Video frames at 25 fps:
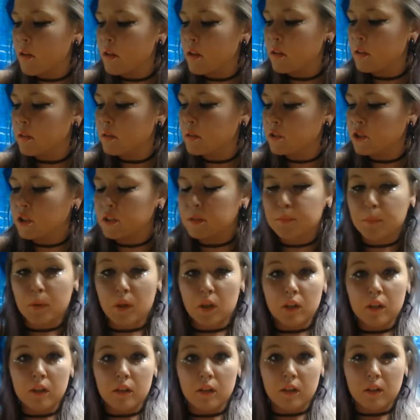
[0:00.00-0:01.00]
just burn
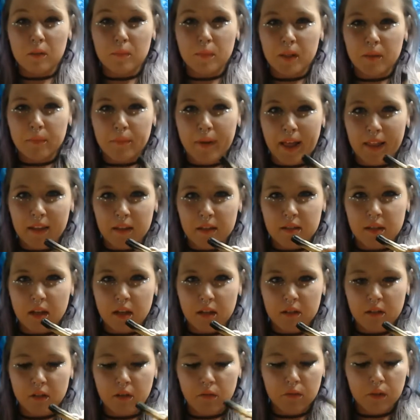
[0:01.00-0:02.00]
a little bit of Palo
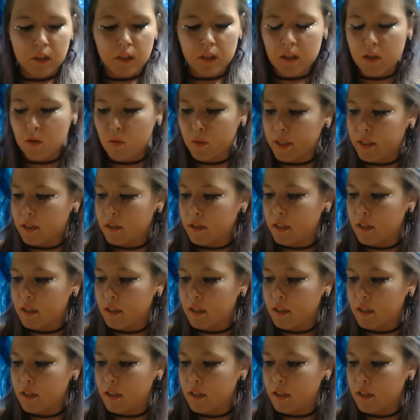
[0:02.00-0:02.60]
Santo really quickly.